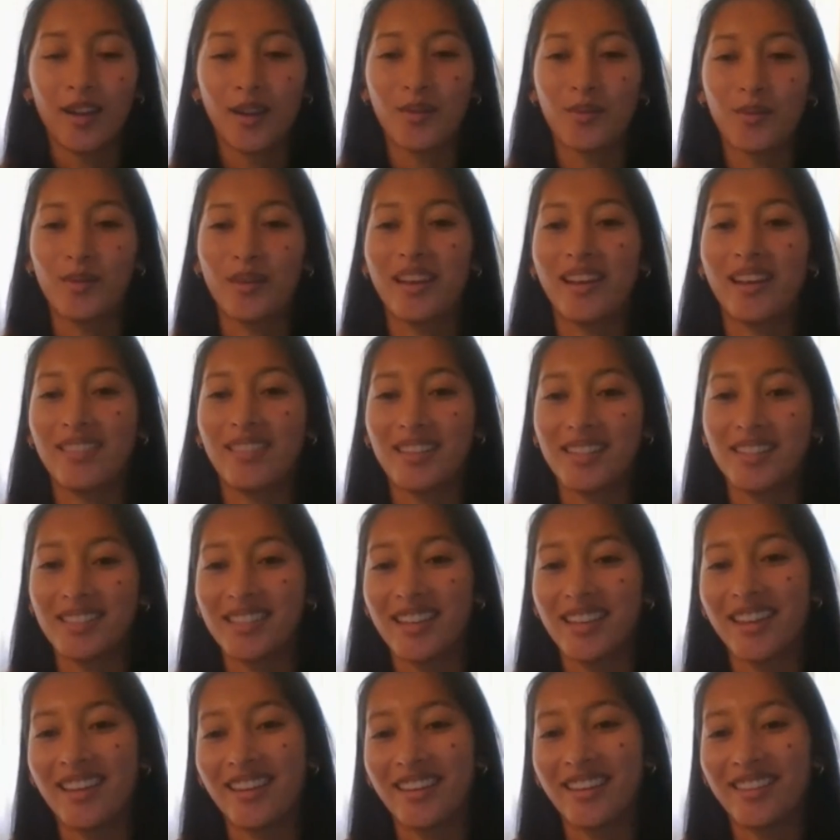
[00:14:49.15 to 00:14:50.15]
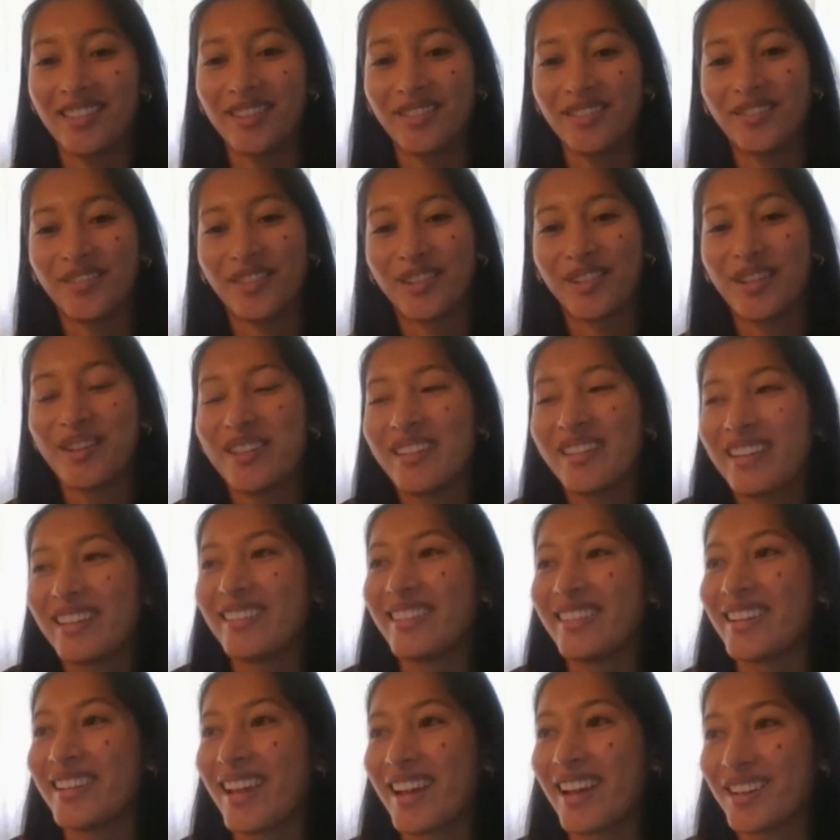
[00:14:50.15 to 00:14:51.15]
We had this saying in the in
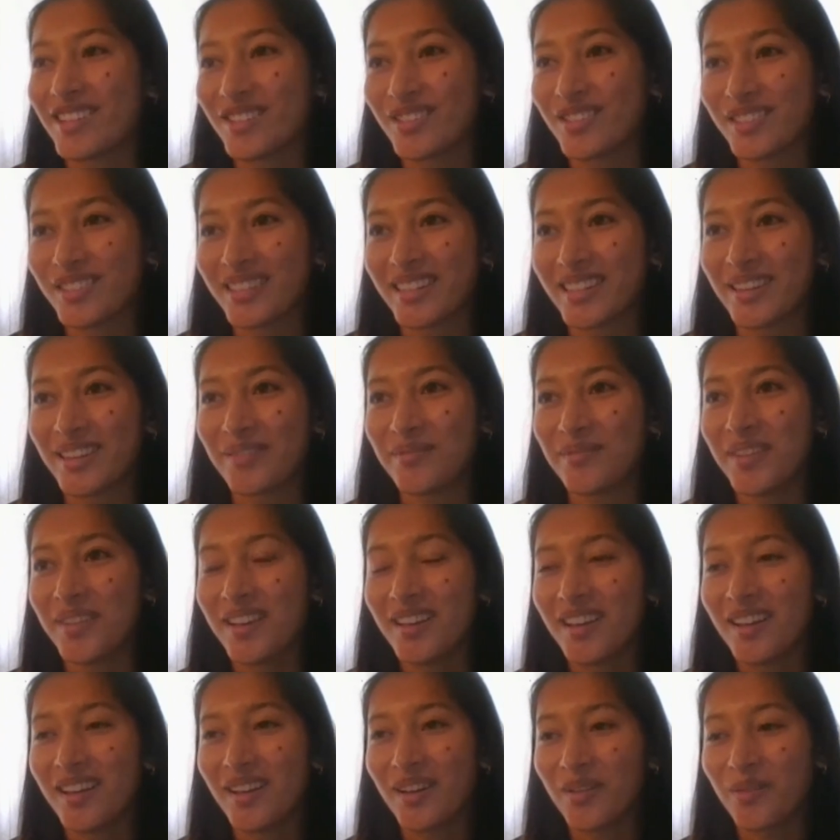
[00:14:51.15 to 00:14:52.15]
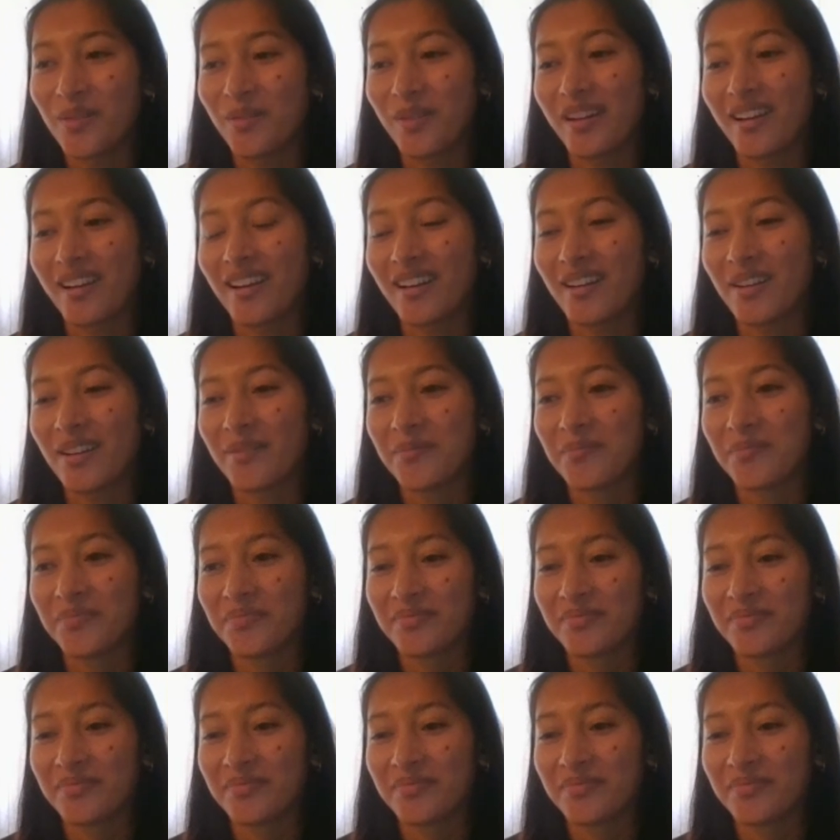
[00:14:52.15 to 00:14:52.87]
the national team where